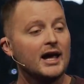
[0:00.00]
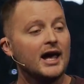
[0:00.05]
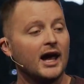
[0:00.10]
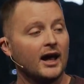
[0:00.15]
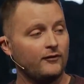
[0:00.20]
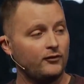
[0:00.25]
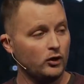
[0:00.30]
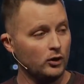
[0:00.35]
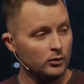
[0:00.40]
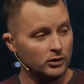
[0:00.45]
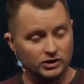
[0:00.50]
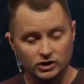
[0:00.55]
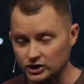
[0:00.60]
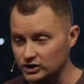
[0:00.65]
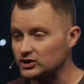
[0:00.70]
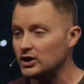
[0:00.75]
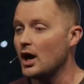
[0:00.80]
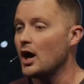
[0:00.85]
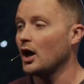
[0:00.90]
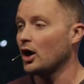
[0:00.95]
If you would
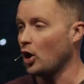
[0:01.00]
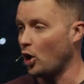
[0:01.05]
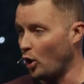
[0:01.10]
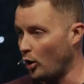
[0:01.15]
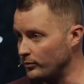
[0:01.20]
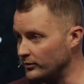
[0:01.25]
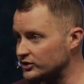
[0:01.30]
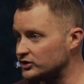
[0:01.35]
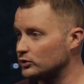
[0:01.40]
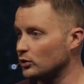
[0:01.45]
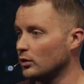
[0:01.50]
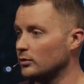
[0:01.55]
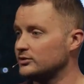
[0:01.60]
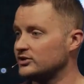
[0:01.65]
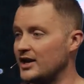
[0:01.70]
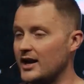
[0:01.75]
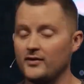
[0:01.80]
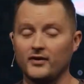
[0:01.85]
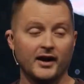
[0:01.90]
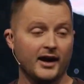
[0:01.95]
just calm the storms
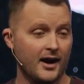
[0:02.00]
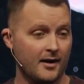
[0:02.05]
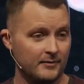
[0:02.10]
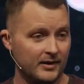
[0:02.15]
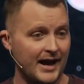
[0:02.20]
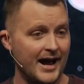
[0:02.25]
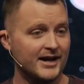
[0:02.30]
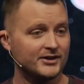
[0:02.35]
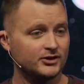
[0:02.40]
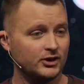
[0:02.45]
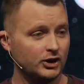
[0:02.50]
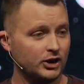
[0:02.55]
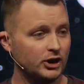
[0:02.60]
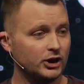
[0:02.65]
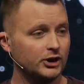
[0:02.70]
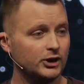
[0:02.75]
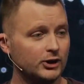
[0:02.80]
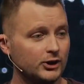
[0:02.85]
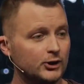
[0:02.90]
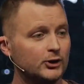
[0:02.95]
down like I've been asking you
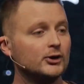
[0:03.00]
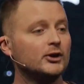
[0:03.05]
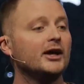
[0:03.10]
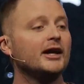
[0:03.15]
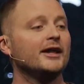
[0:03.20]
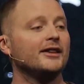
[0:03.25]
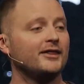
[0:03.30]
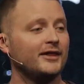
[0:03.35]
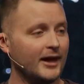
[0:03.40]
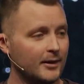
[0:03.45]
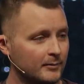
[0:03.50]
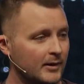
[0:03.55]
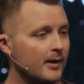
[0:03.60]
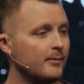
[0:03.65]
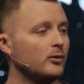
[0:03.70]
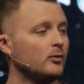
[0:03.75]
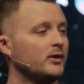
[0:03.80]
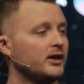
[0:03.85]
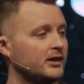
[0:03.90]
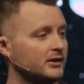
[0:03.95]
to do, then
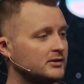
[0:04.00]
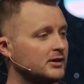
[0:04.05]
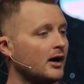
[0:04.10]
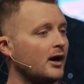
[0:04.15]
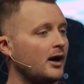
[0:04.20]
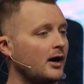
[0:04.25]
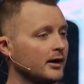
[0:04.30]
maybe we could talk.